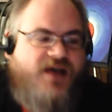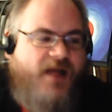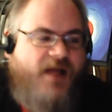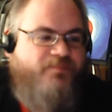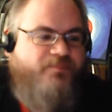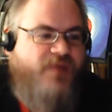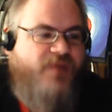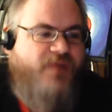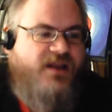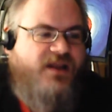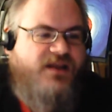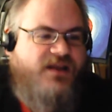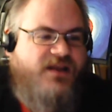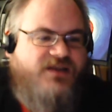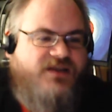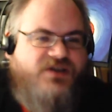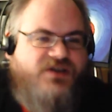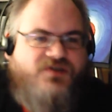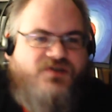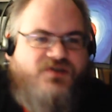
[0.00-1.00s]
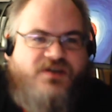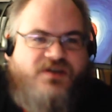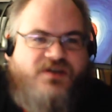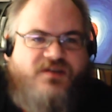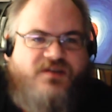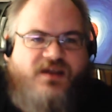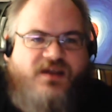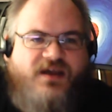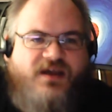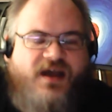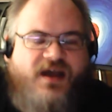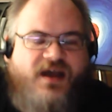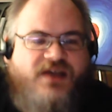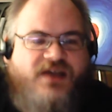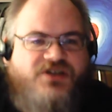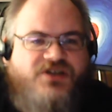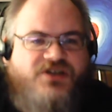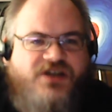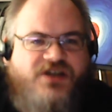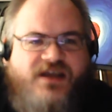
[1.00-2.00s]
But it's using the
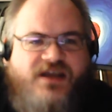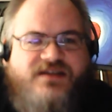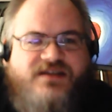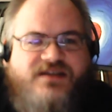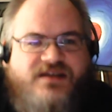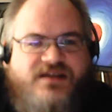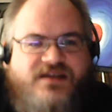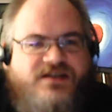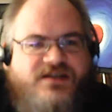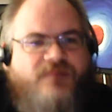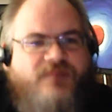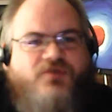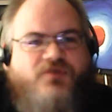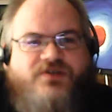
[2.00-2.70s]
AGE system,